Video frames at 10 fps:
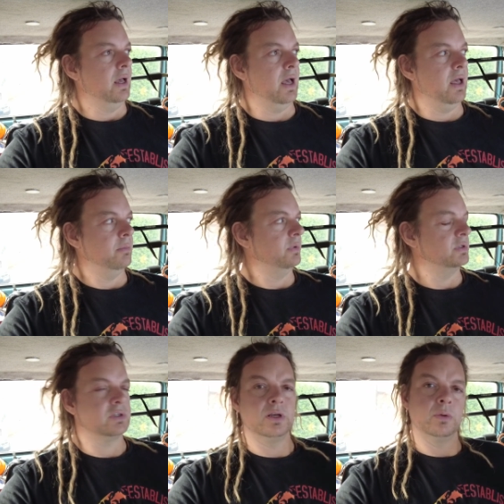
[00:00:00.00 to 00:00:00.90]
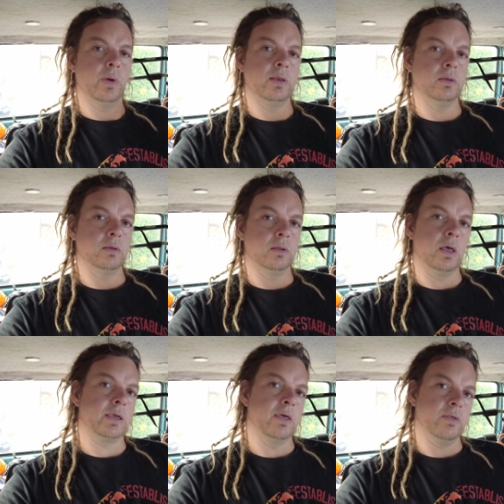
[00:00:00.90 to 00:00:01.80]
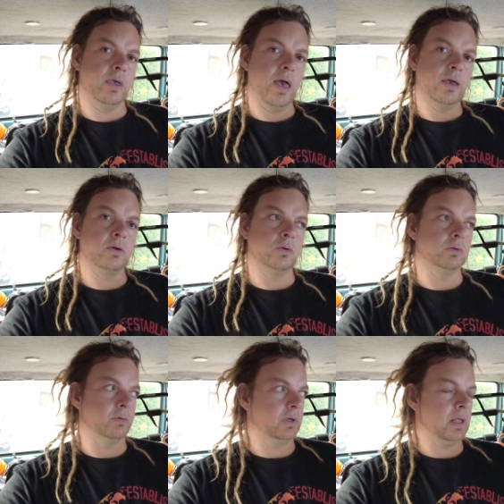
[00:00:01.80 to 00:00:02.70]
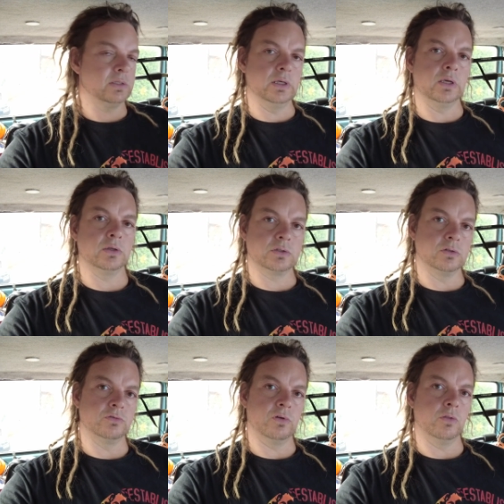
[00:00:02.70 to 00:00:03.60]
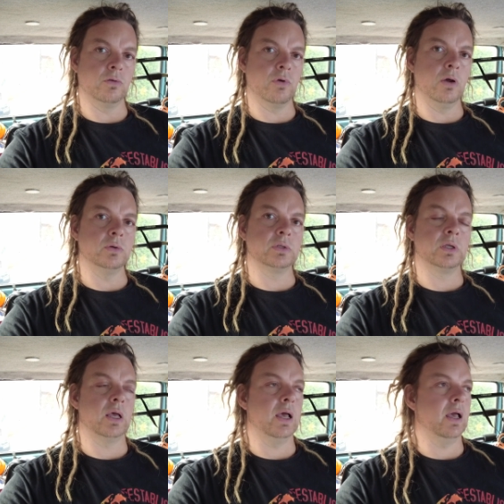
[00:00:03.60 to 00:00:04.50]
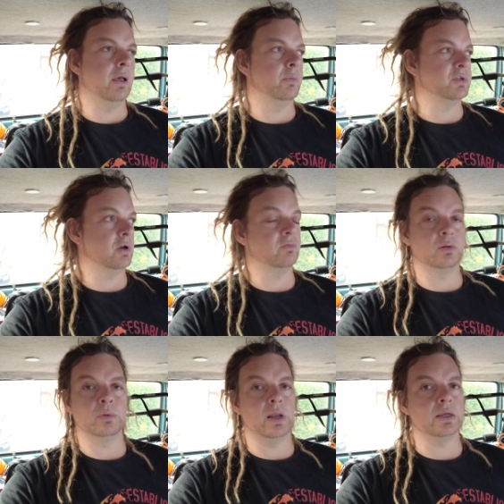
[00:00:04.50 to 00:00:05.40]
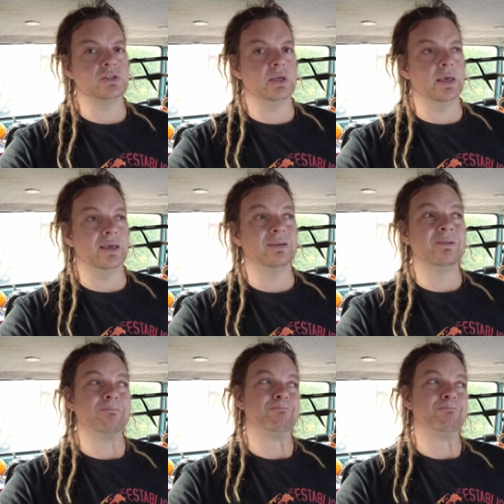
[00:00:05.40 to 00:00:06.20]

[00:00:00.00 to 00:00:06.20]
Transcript: Um, but certainly when I get the air cooled and the classic stuff on the road, um, which hopefully will be next year,